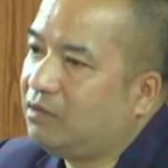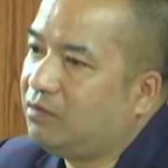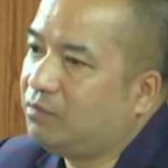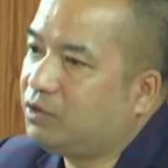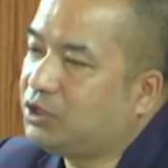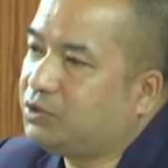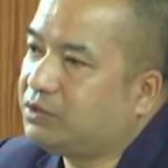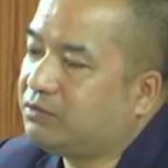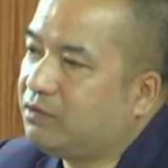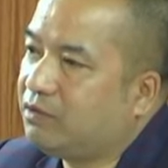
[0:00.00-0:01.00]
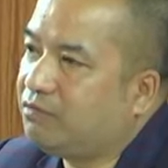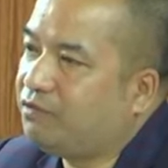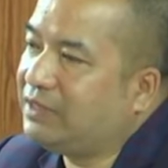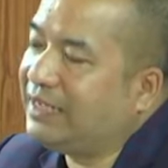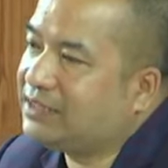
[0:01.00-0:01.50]
Because
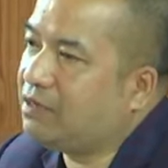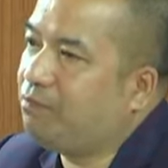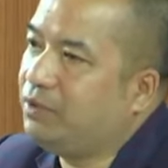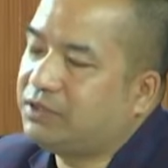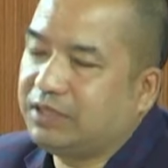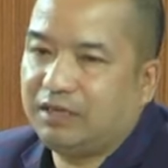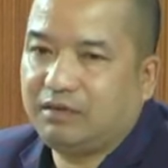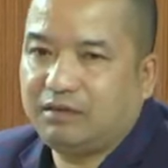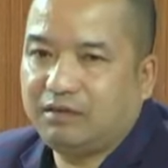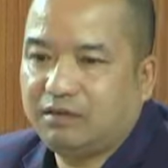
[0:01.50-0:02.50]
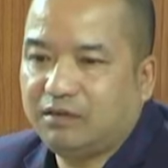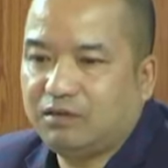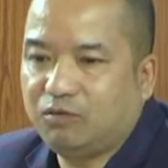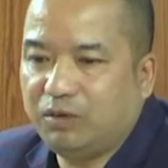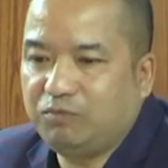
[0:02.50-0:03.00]
for the example, sir,
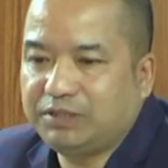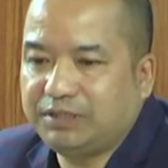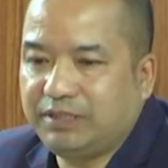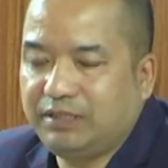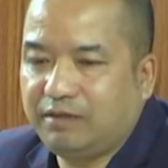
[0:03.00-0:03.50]
when we see